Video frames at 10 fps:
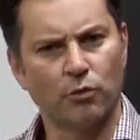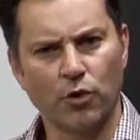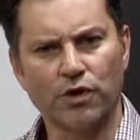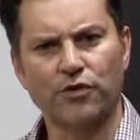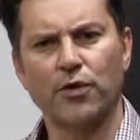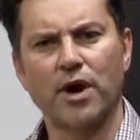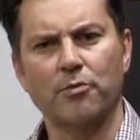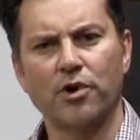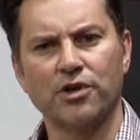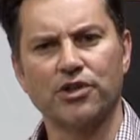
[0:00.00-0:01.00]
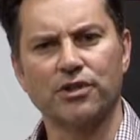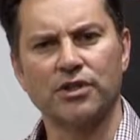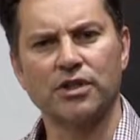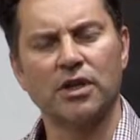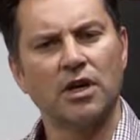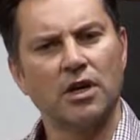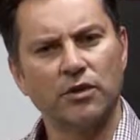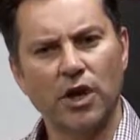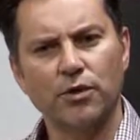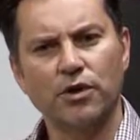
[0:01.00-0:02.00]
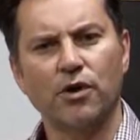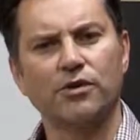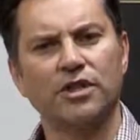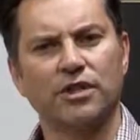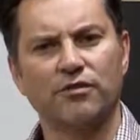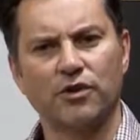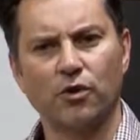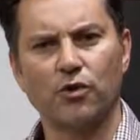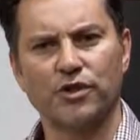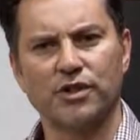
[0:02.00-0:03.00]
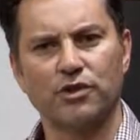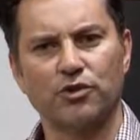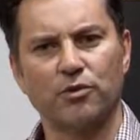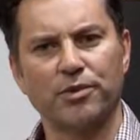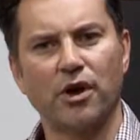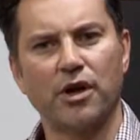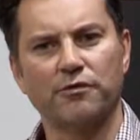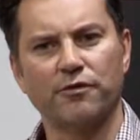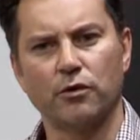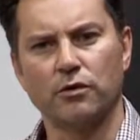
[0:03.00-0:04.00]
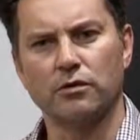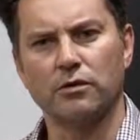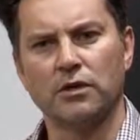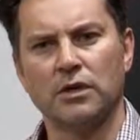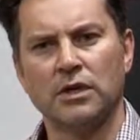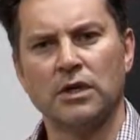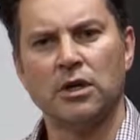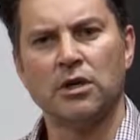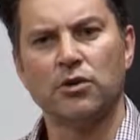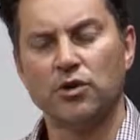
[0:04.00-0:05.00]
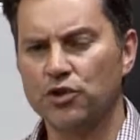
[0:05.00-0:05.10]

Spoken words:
work through our brochures, know the content of the course that you're applying for.